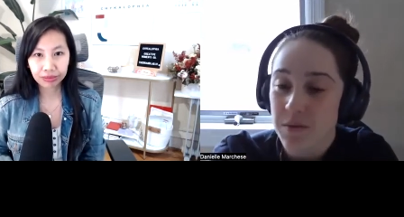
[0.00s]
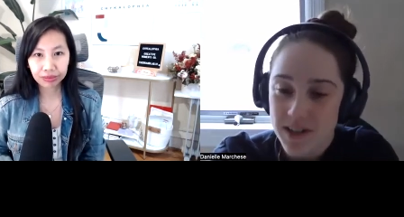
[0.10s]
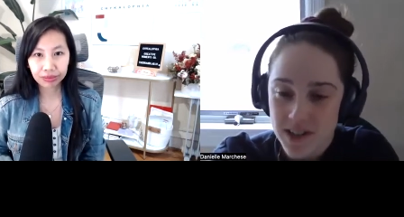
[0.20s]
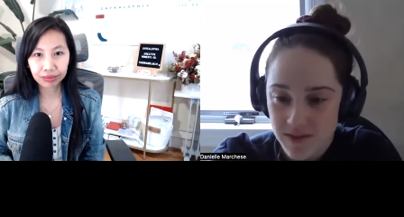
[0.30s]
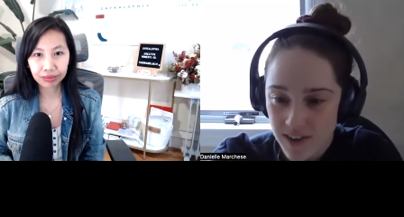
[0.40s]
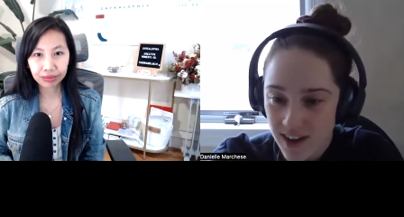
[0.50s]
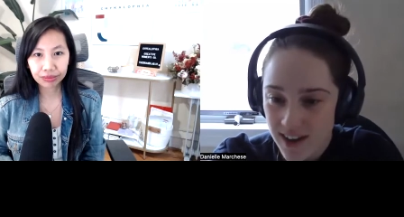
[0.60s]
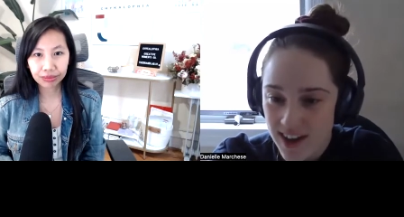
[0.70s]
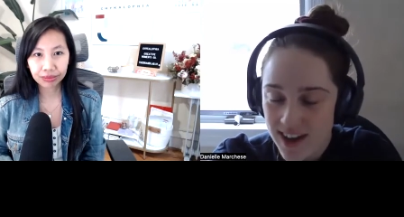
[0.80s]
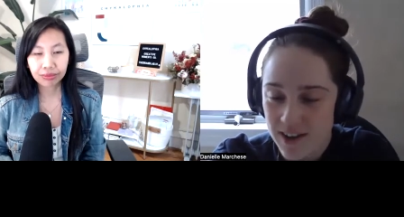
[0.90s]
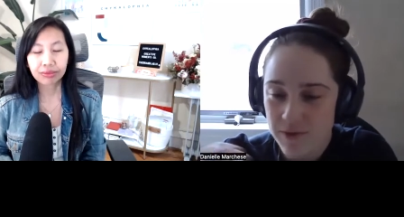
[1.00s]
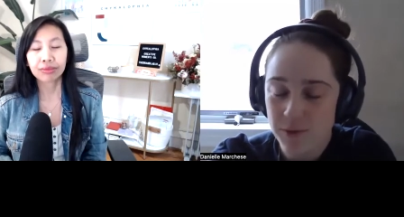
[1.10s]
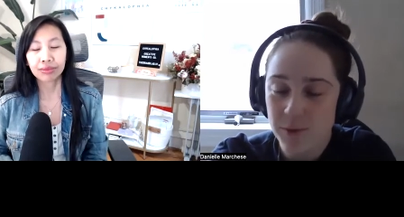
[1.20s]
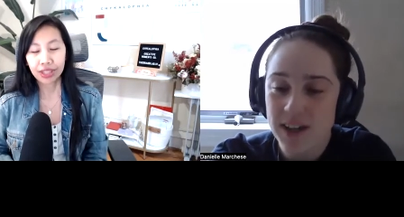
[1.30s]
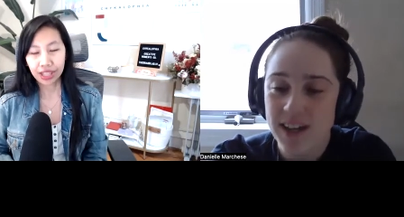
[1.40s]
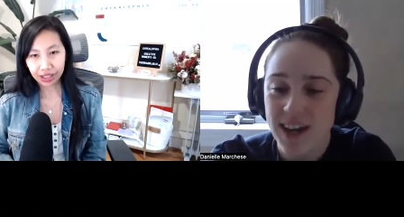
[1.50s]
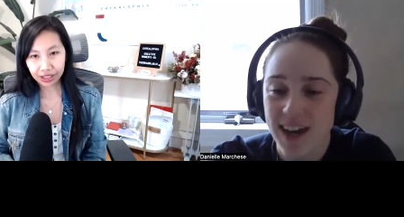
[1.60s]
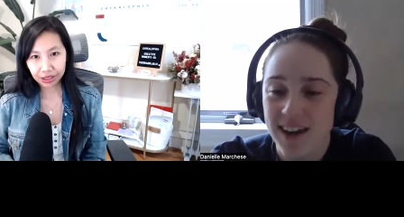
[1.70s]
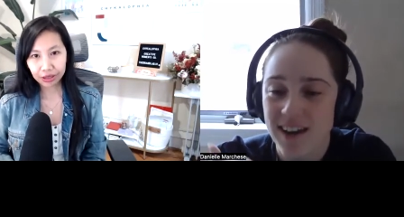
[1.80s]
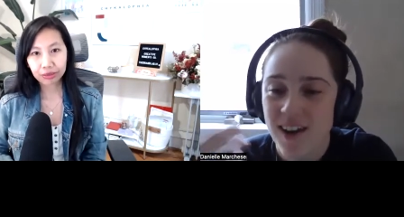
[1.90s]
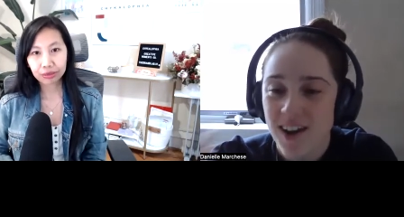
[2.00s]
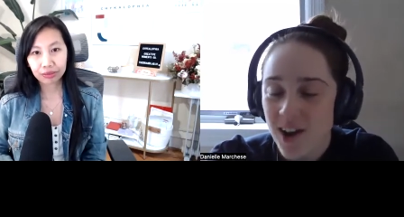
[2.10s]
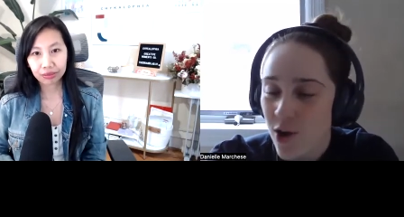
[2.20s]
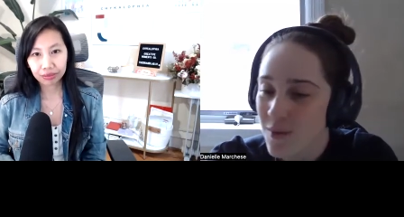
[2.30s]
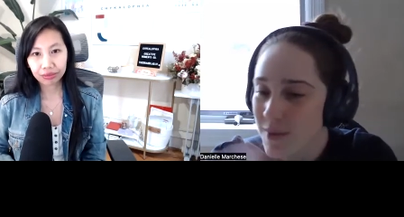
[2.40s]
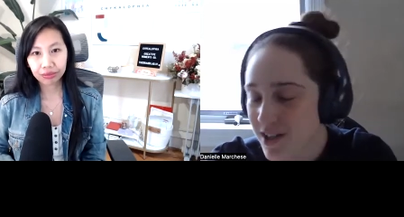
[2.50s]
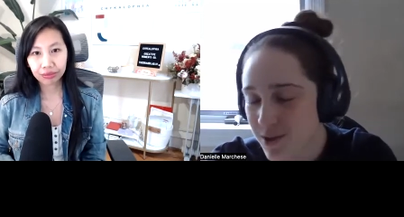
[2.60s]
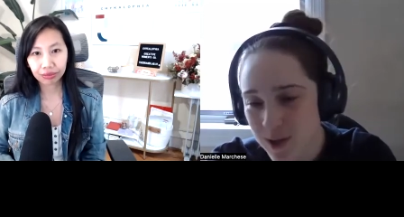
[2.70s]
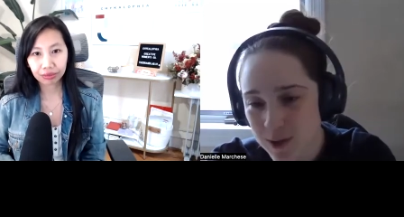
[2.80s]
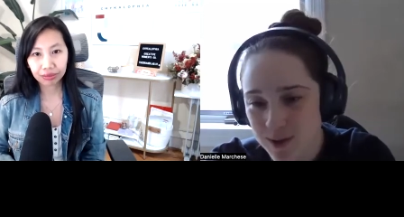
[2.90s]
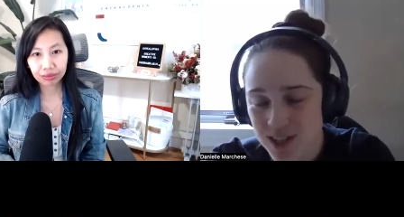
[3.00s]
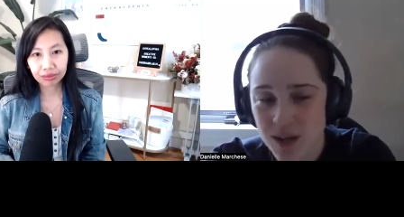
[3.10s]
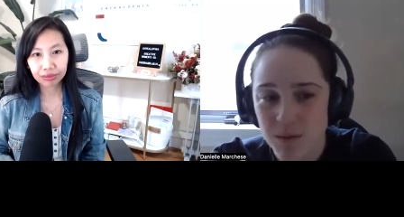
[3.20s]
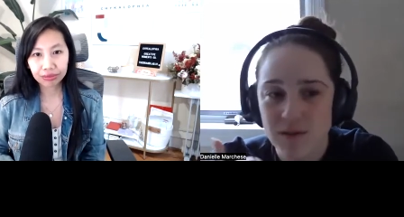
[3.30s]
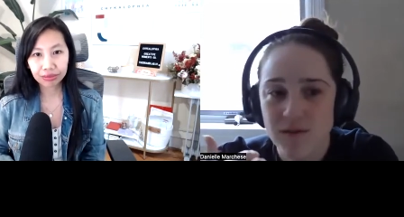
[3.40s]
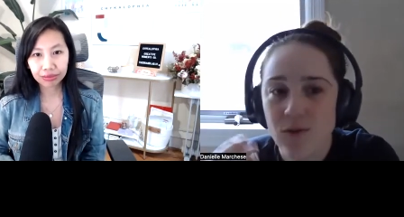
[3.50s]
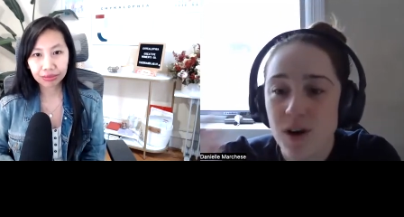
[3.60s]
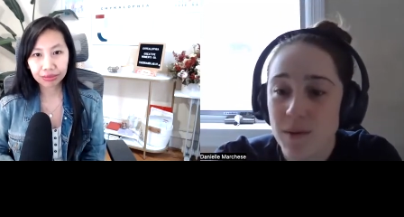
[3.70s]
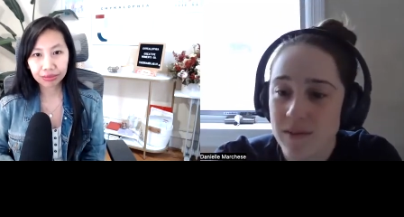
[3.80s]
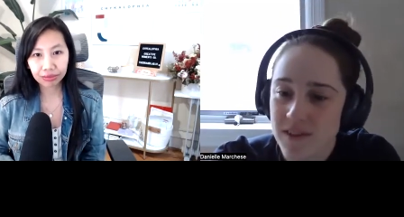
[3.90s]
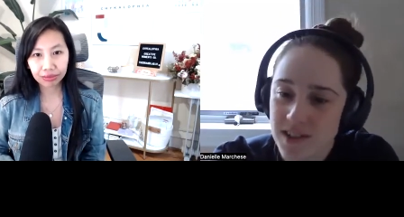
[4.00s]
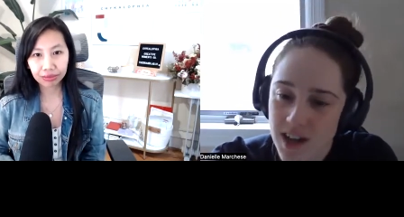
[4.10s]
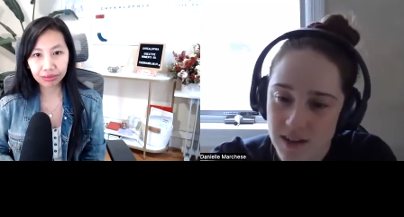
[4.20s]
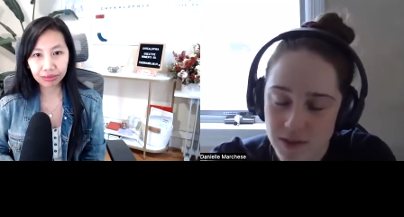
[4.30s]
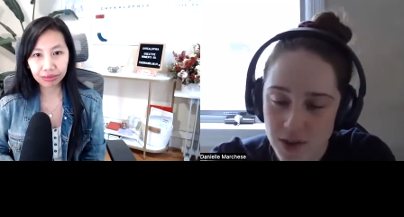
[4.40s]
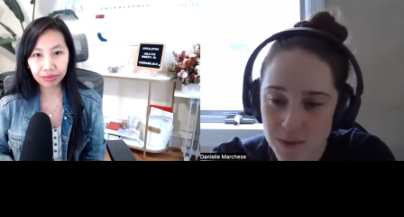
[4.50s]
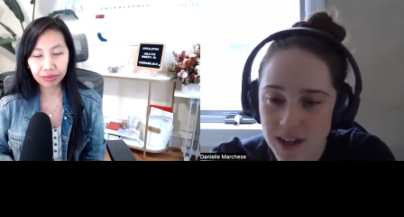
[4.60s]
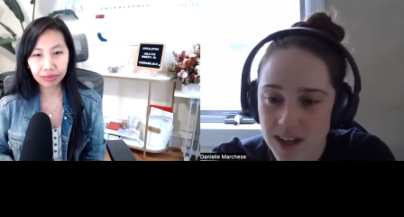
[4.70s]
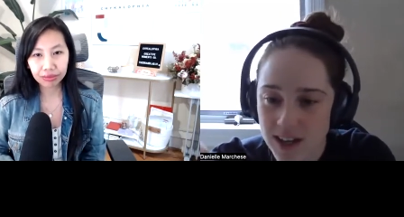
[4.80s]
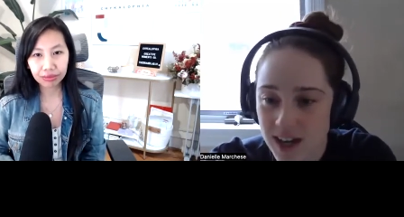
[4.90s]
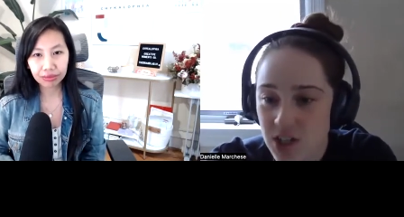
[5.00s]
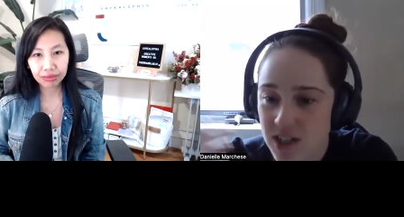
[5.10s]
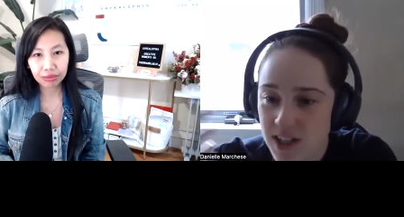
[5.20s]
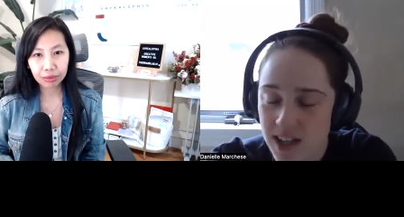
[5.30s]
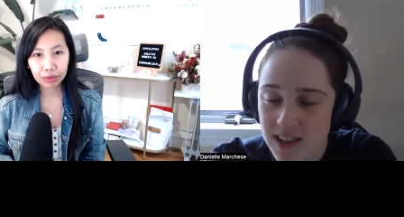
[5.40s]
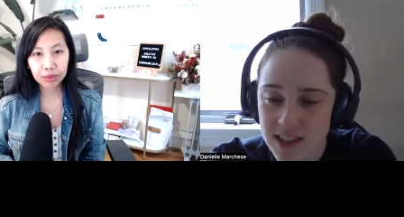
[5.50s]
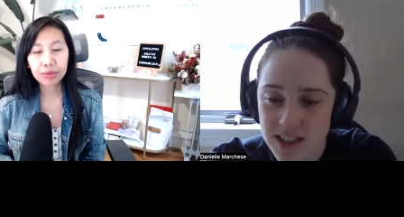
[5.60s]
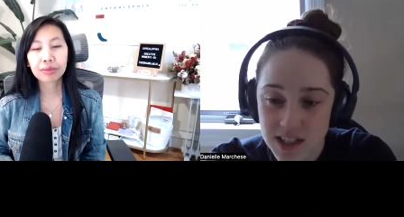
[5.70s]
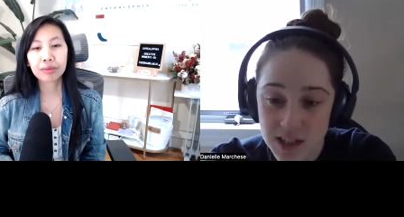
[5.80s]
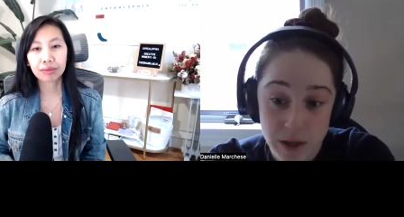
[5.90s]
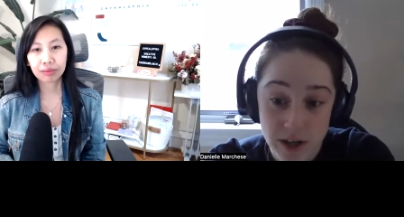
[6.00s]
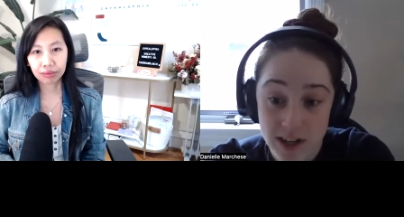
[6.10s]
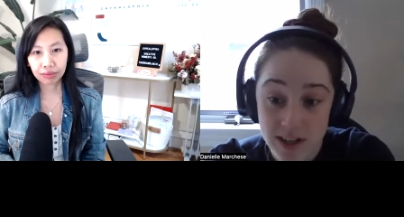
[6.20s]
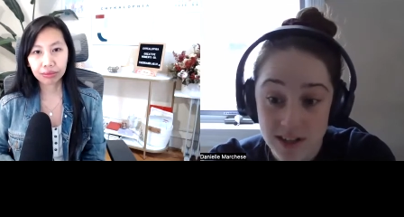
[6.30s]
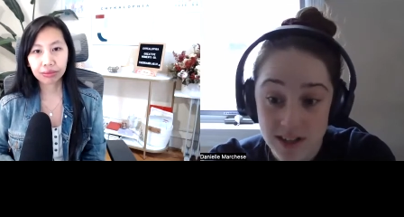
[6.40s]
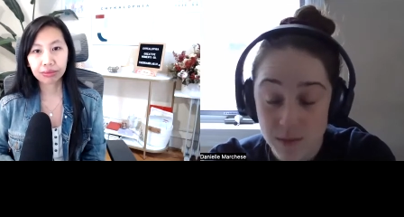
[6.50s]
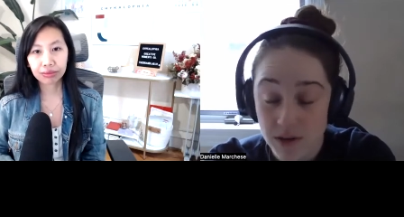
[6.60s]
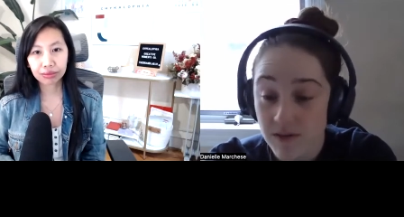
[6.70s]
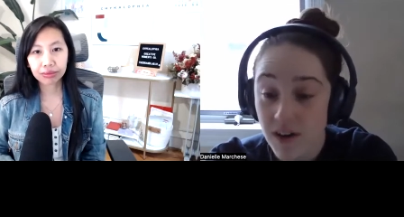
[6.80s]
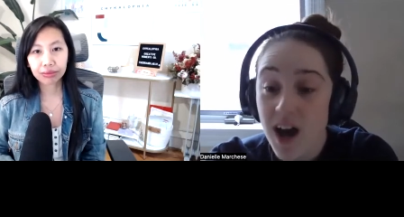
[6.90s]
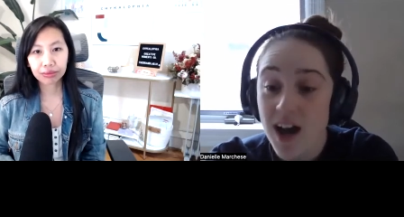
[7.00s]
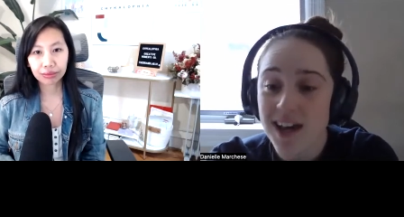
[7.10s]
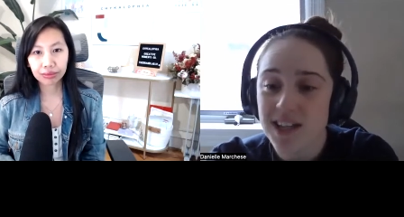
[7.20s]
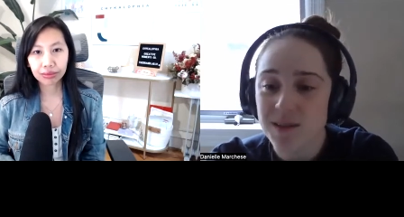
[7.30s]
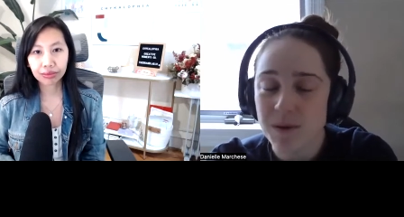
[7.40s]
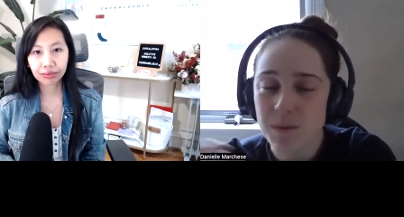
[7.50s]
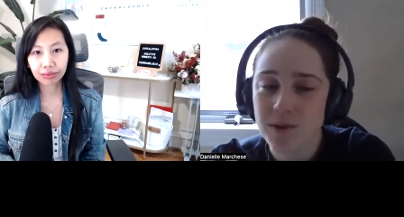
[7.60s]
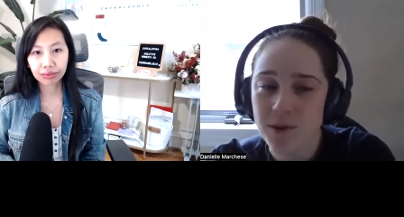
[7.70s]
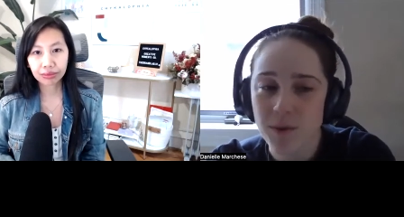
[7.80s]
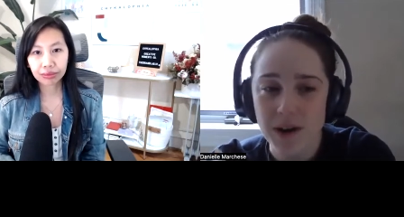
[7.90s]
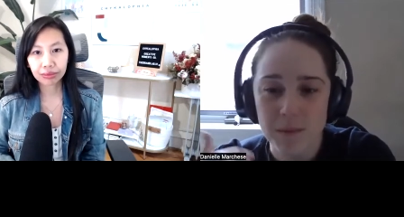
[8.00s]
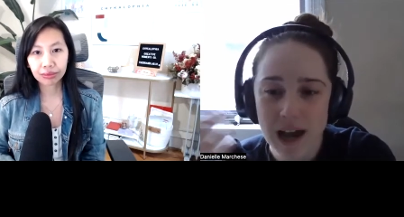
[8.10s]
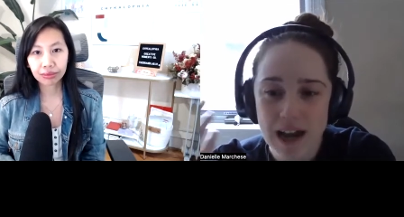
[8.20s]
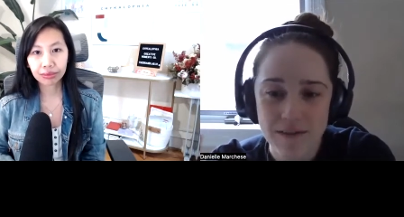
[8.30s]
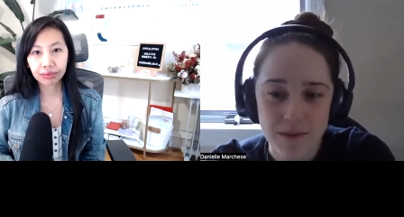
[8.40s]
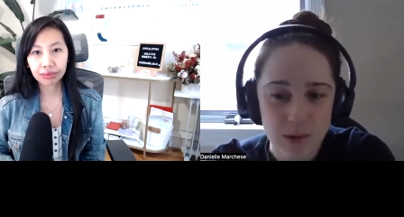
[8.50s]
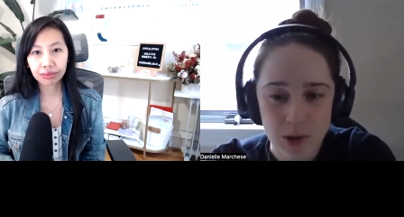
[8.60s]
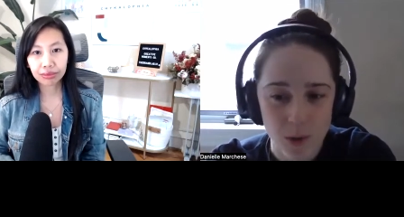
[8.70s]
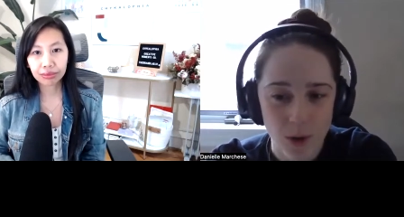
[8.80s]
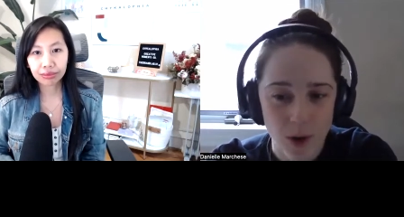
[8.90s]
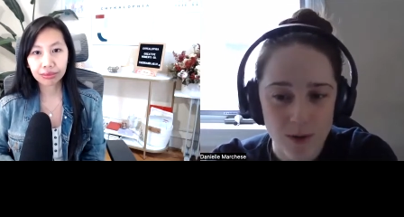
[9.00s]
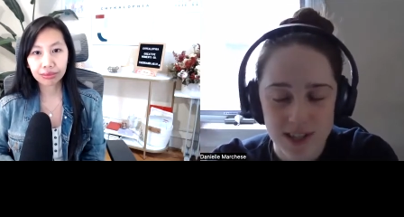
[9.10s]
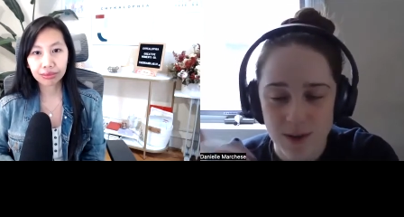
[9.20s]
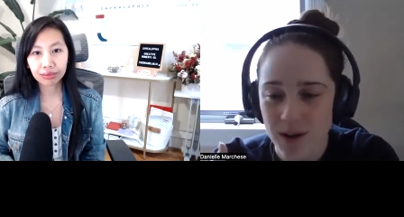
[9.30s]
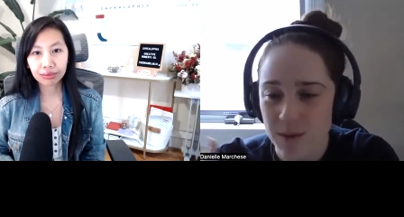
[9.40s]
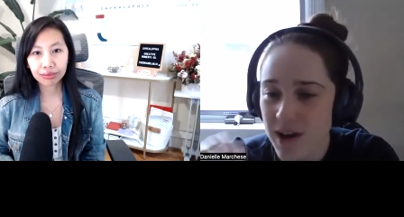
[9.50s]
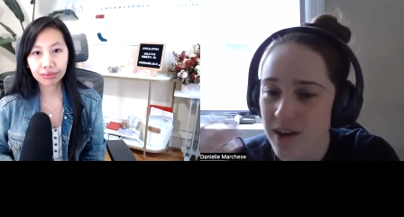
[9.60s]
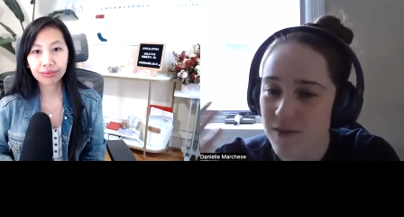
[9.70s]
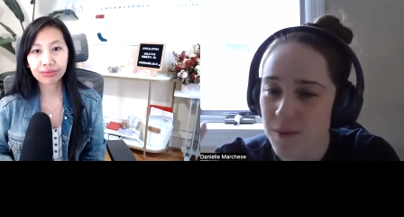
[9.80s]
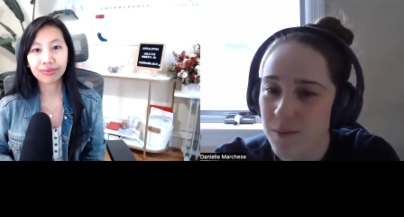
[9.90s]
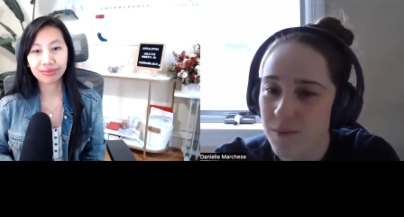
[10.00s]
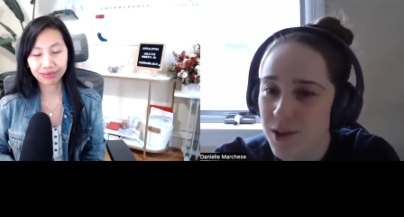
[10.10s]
Speaker 1: piece of it and if we yes. can going back to what you were saying before about this kind of human connection that this experience provides people don't want to buy from logos they want to buy from